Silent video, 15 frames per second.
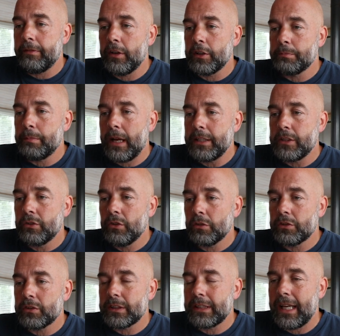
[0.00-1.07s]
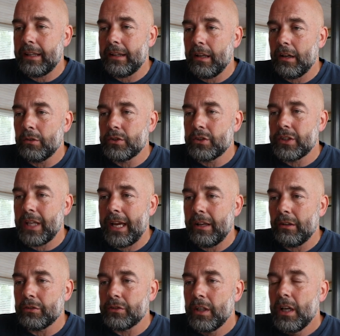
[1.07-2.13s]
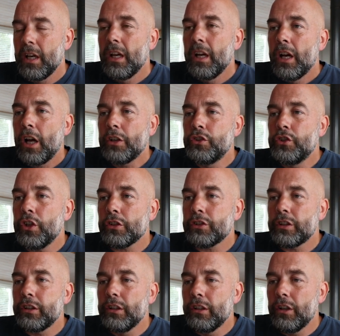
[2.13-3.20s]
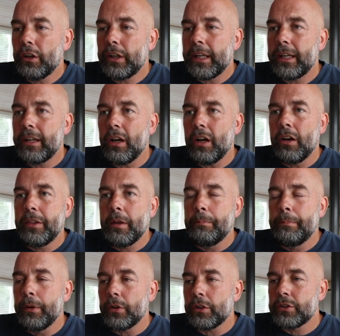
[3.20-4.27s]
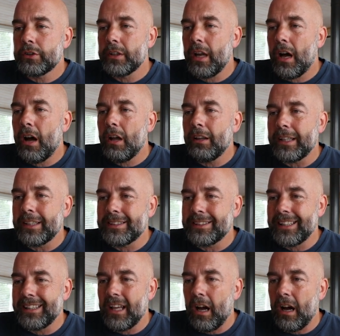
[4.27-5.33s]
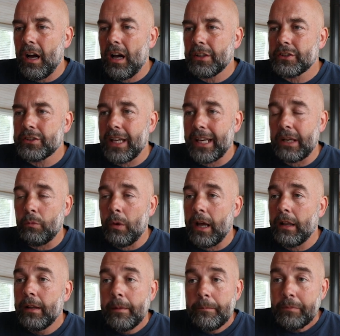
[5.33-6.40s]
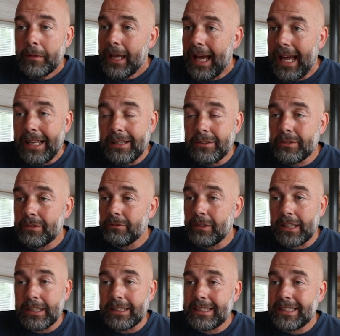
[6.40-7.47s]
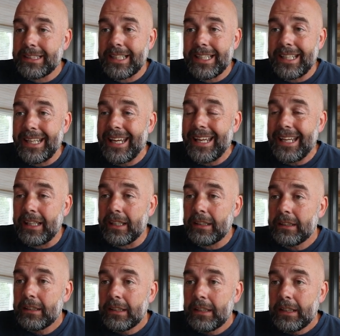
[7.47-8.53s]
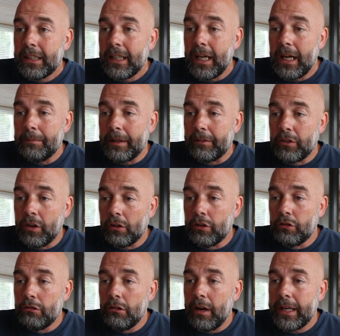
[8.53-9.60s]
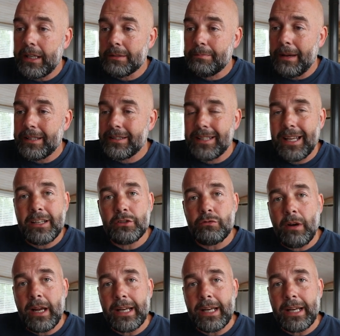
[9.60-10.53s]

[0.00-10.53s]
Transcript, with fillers: the first page in order to get those sales. And just looking at other books that are listed that are selling well, and we can see here um, they've got great bestsellers